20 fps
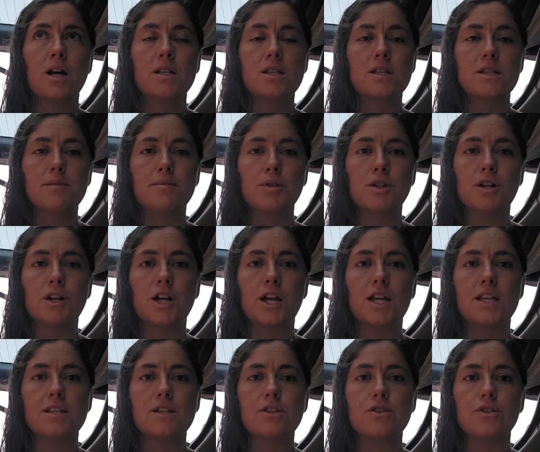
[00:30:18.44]
a similar
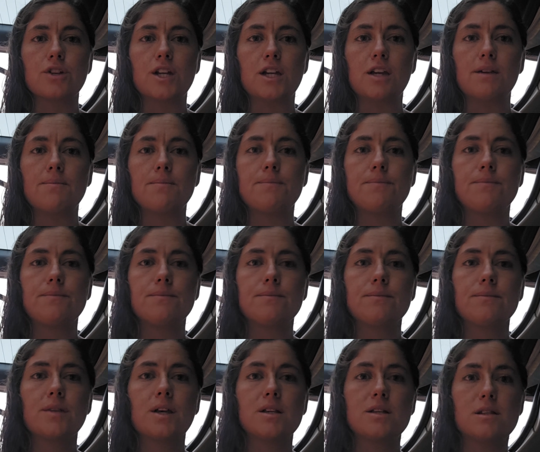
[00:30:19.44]
history,
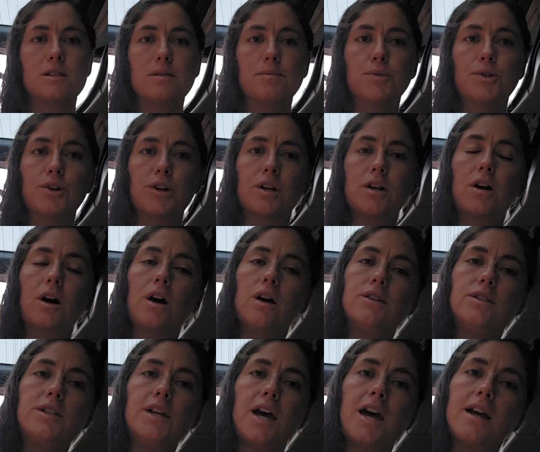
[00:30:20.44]
a similar
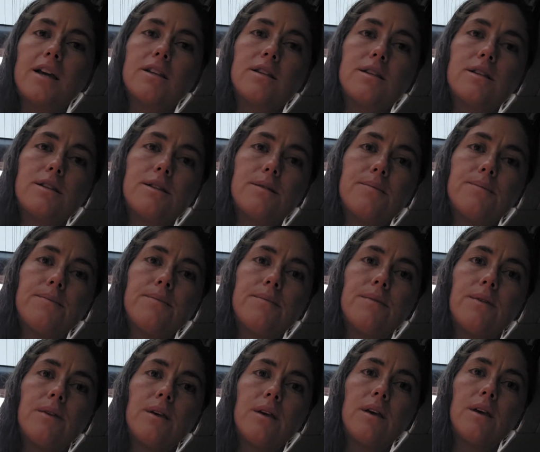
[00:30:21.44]
context,
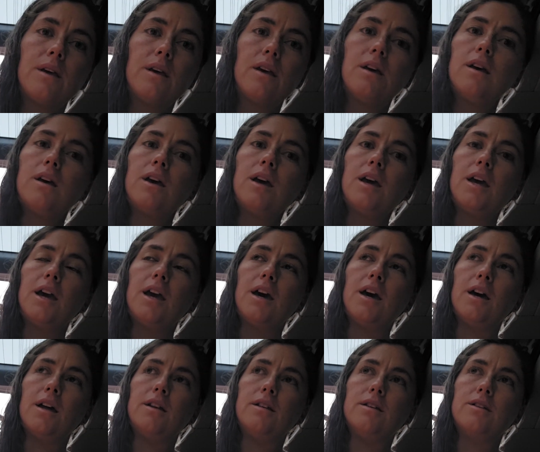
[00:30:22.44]

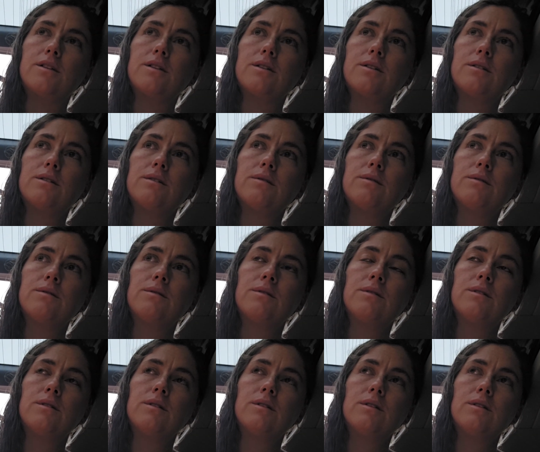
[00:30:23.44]
and
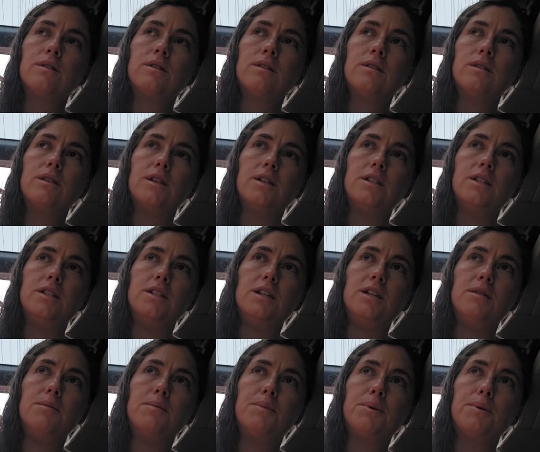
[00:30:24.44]
the
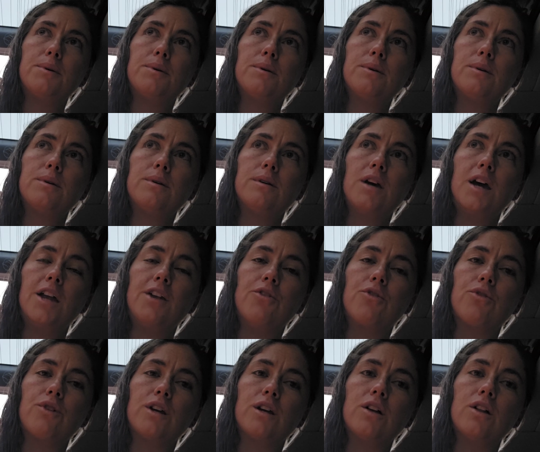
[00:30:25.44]
deep
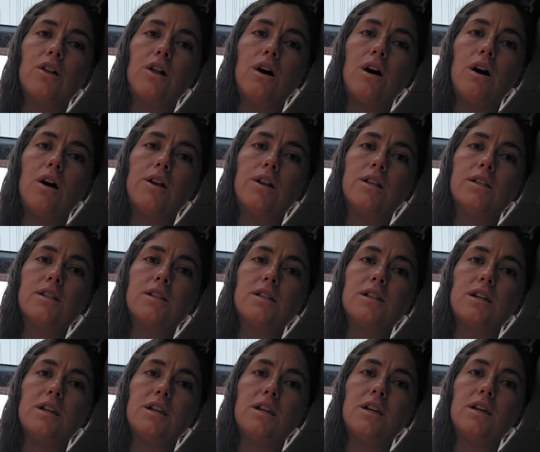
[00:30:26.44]
and real
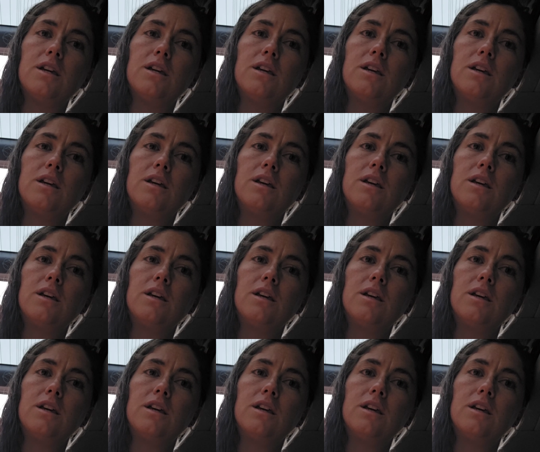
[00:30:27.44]
honesty.